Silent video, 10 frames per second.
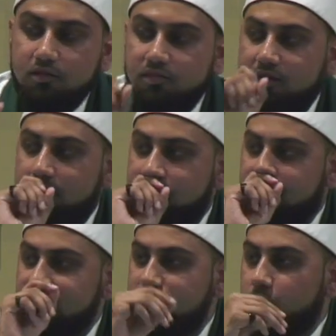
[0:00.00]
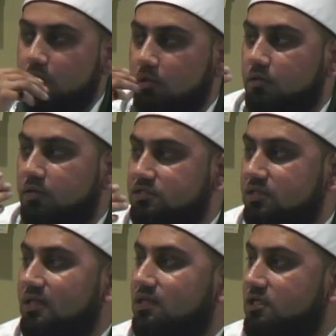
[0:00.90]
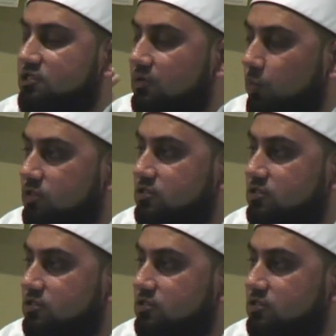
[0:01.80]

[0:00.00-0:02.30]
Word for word: then this will this intention will